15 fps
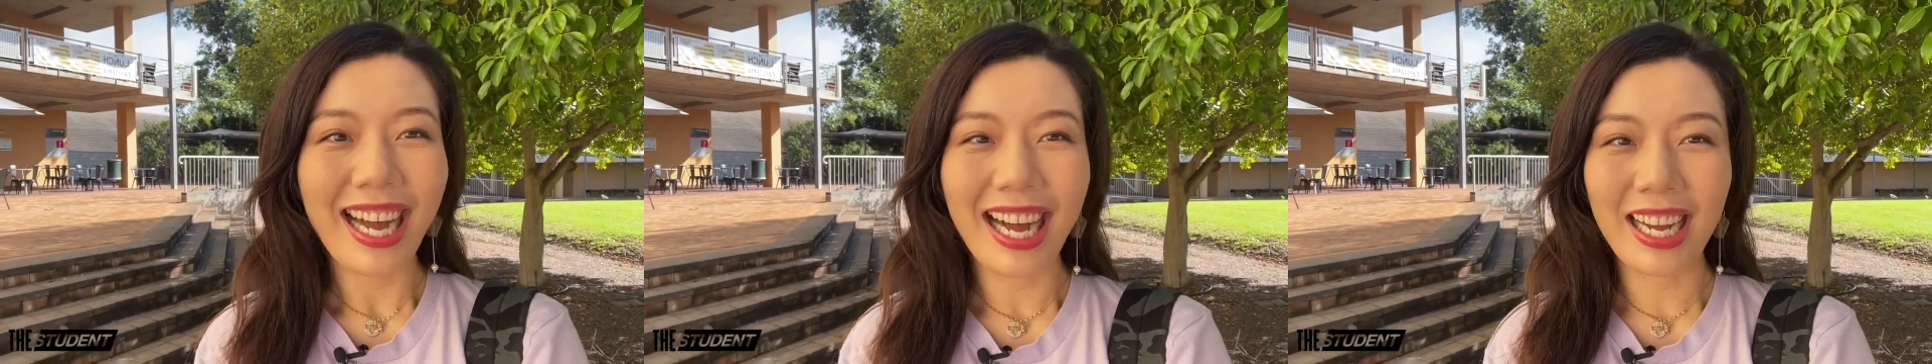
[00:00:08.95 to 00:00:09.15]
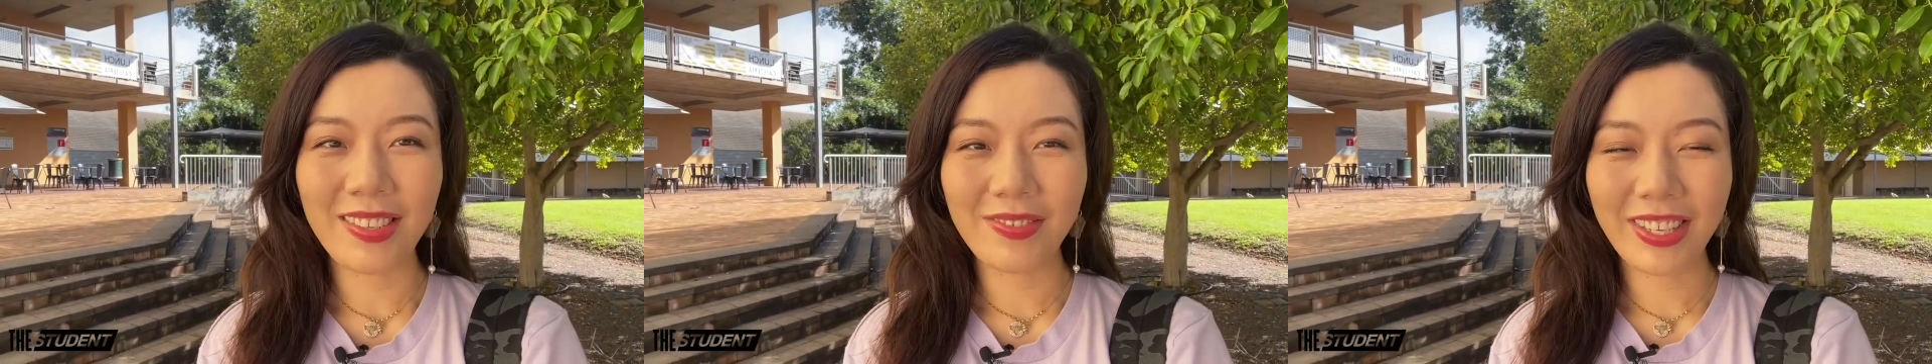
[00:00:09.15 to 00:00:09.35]

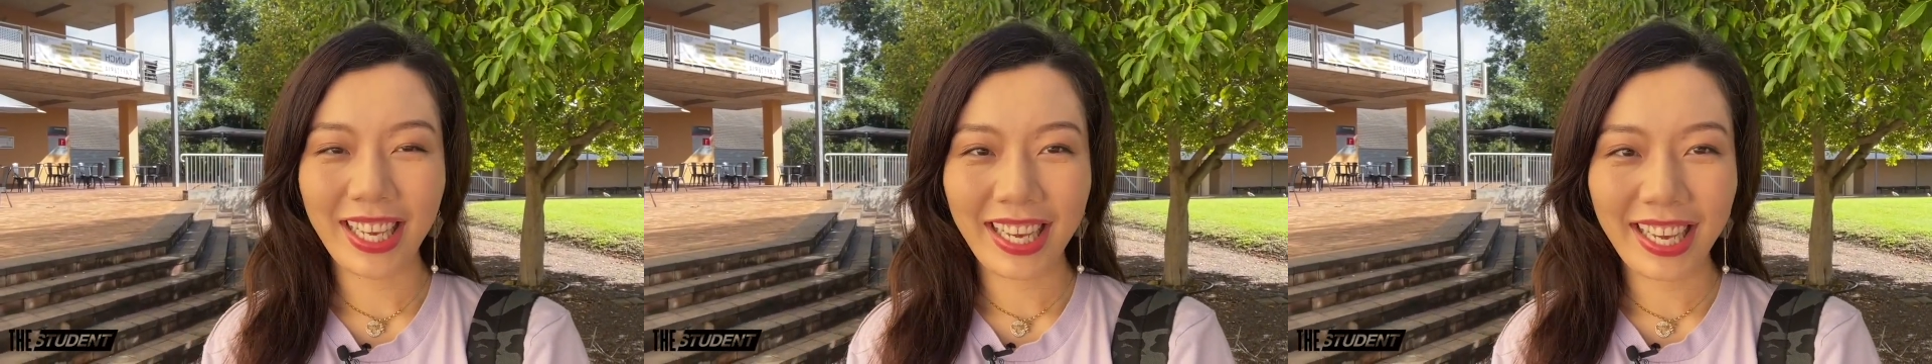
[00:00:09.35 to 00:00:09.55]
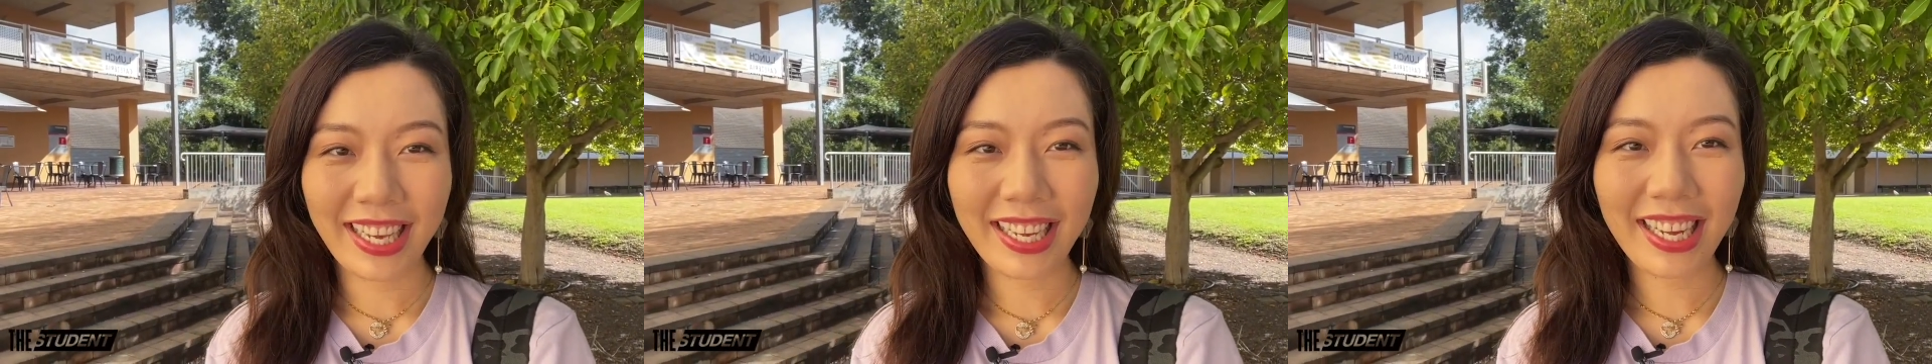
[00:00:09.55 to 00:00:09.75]
I'm
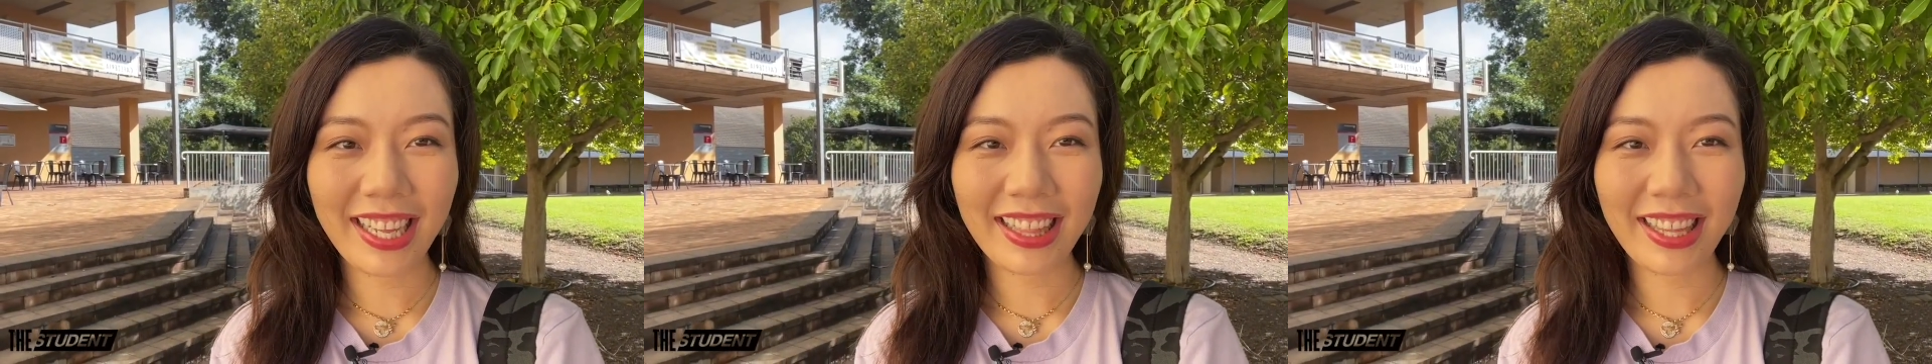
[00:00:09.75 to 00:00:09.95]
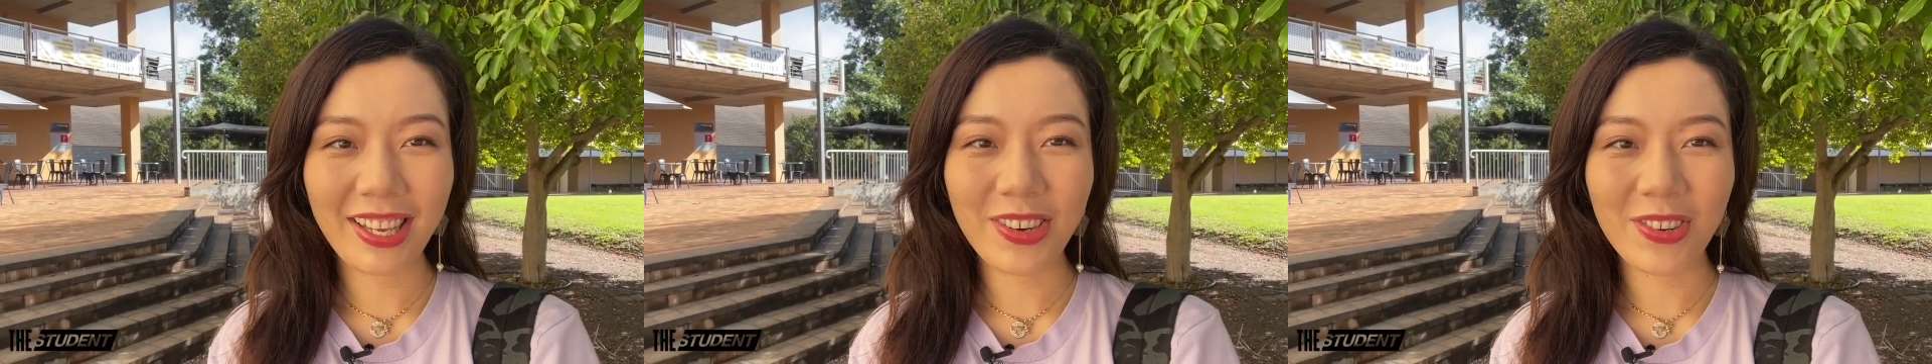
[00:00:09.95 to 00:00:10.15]
here
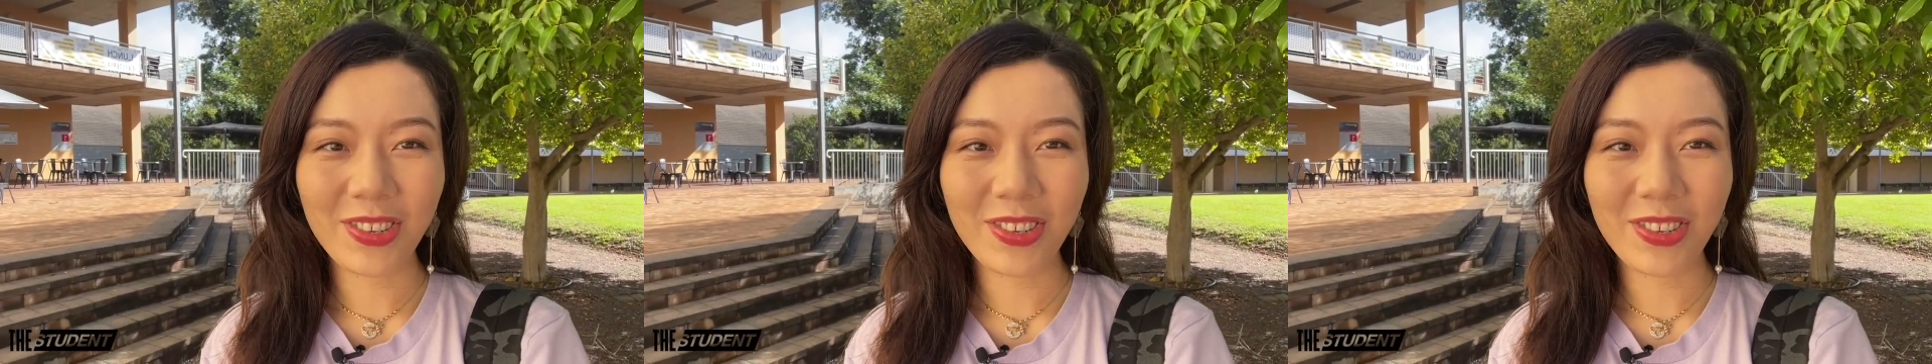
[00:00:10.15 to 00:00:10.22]
at the